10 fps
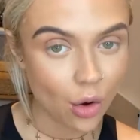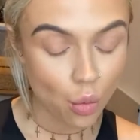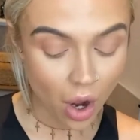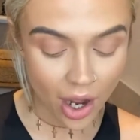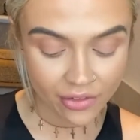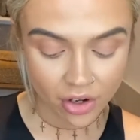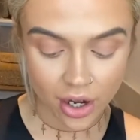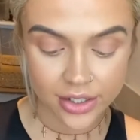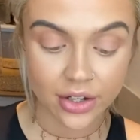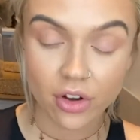What I've
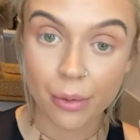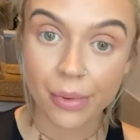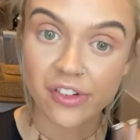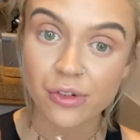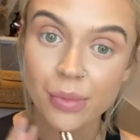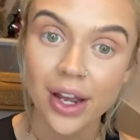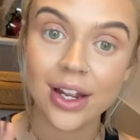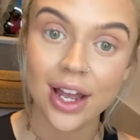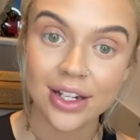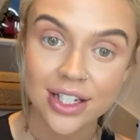got is I've got both of
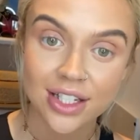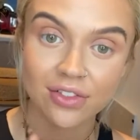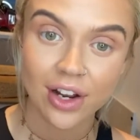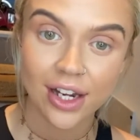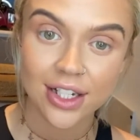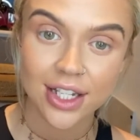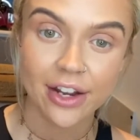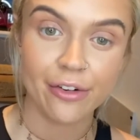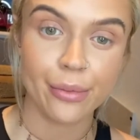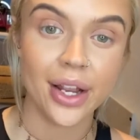my adhesive liners
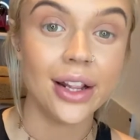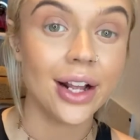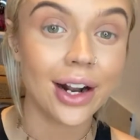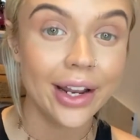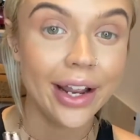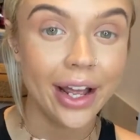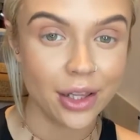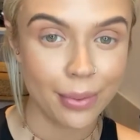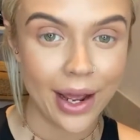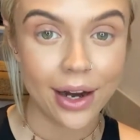here with me, the clear and
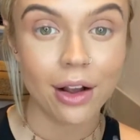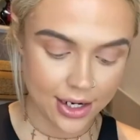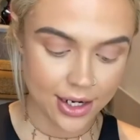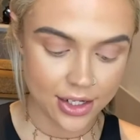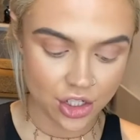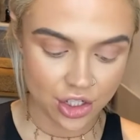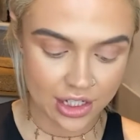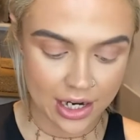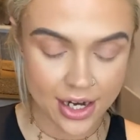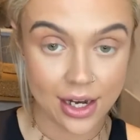the black. It is
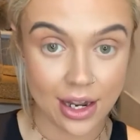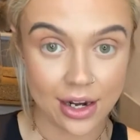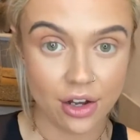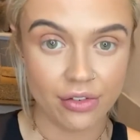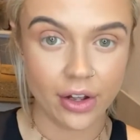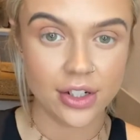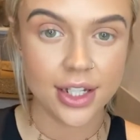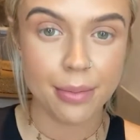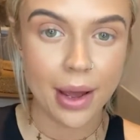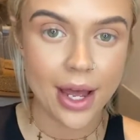just like a little felt
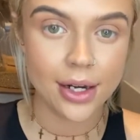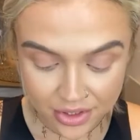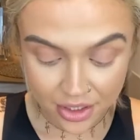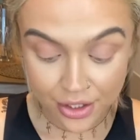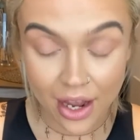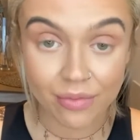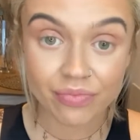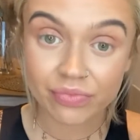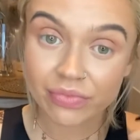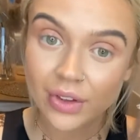tip pen. So yeah,
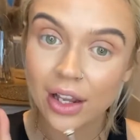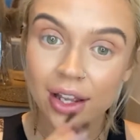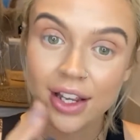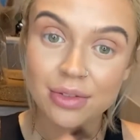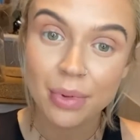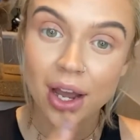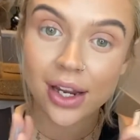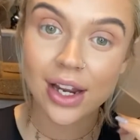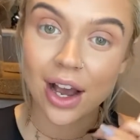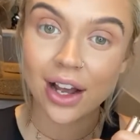here's
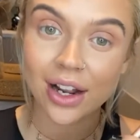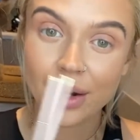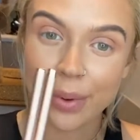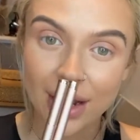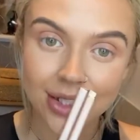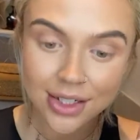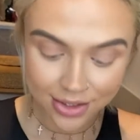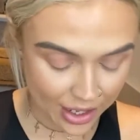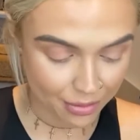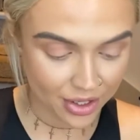my eyeliner pens.
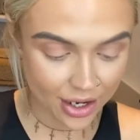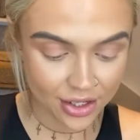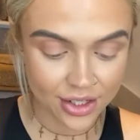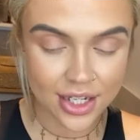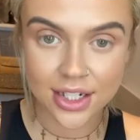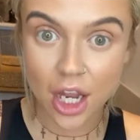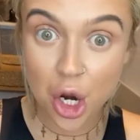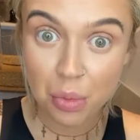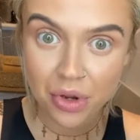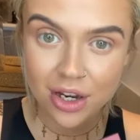Let me get you these
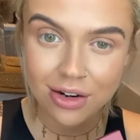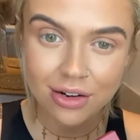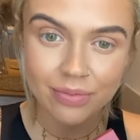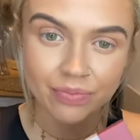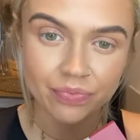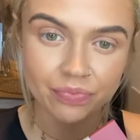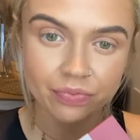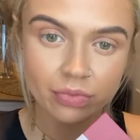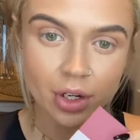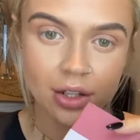open.
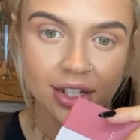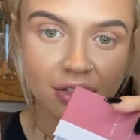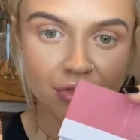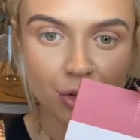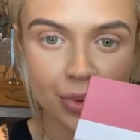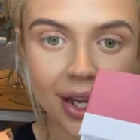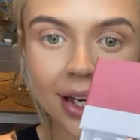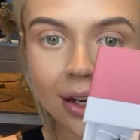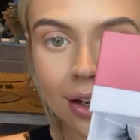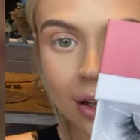These are
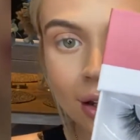ruby,